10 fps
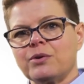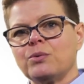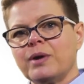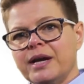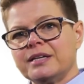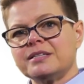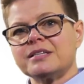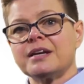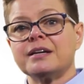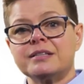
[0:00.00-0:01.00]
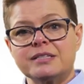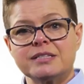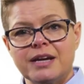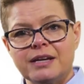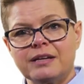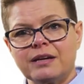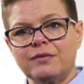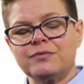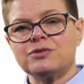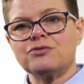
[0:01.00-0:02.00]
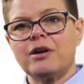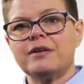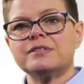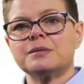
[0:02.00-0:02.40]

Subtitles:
awareness and understanding of the drivers